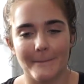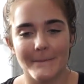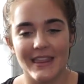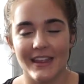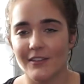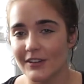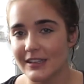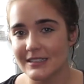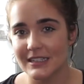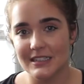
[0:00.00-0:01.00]
But thanks for
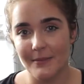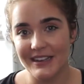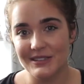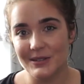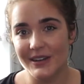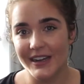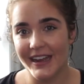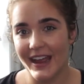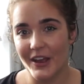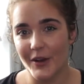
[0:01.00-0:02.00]
listening to my
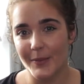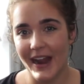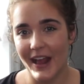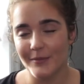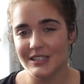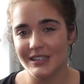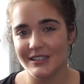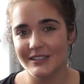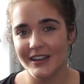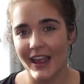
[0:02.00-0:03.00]
story. I hope it helped
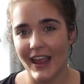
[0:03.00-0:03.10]
you,